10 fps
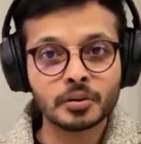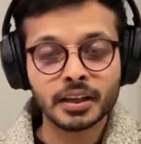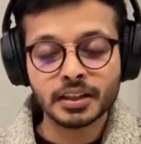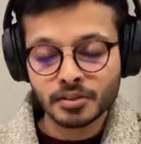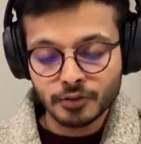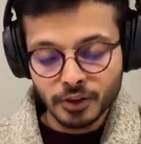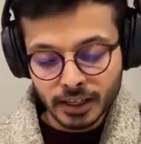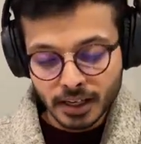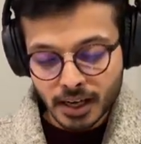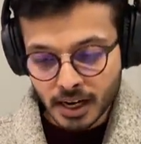Like it's a
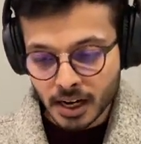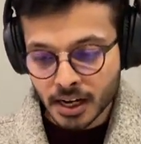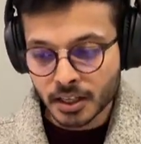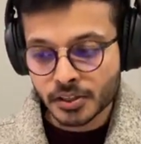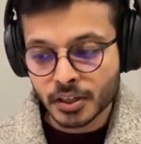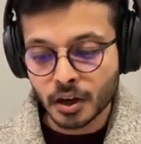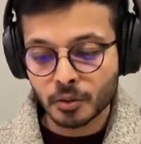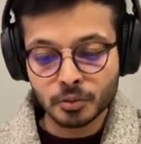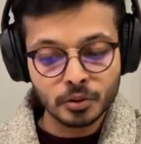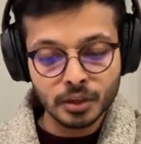very clear
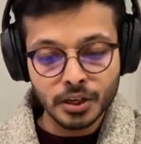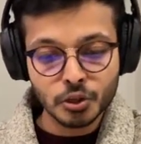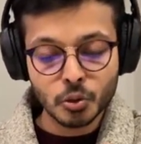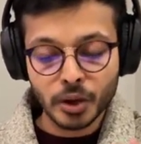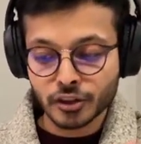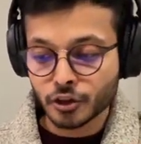sound. There is no extra